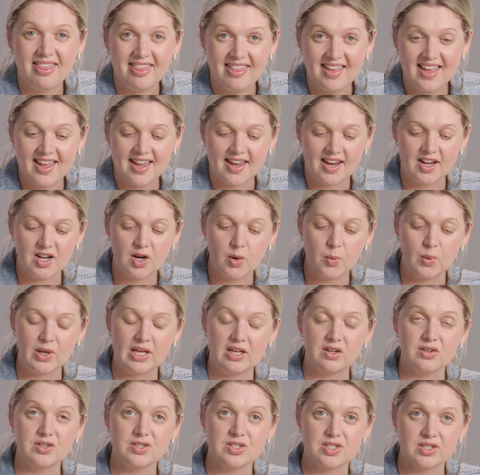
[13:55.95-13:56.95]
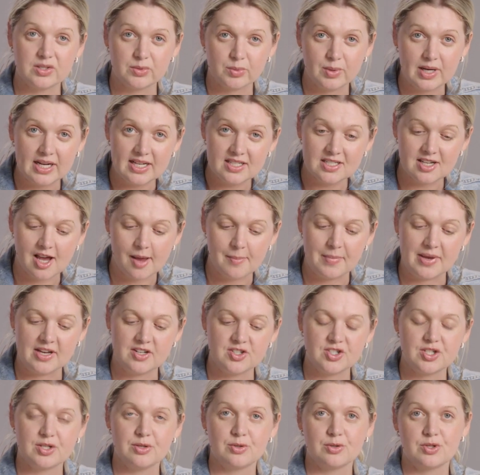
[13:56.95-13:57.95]
Then we use
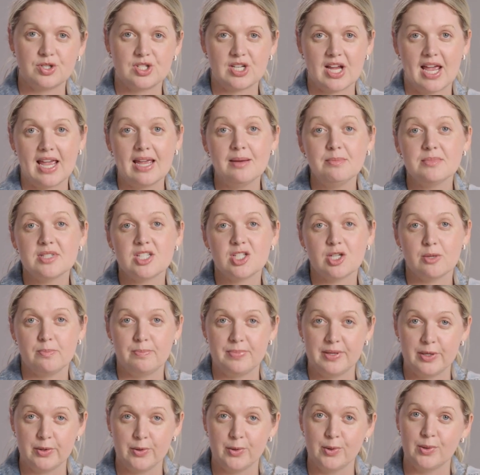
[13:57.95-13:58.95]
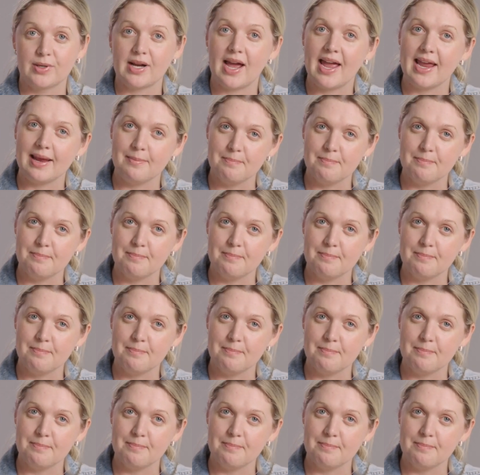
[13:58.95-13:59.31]
three-dimensional shapes to build a